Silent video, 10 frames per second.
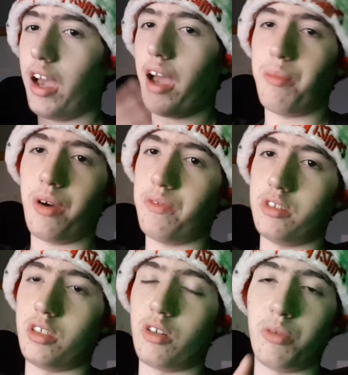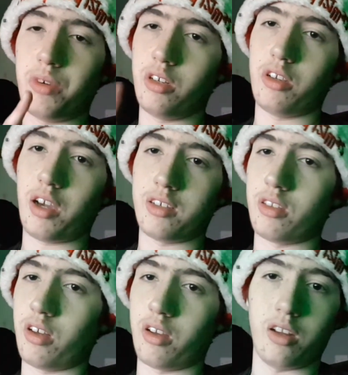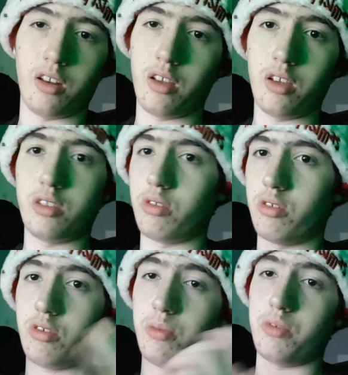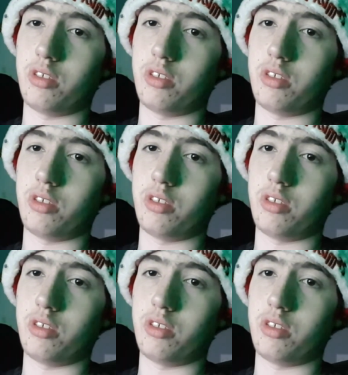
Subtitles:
I'm obviously gonna bring you guys along and show the trip,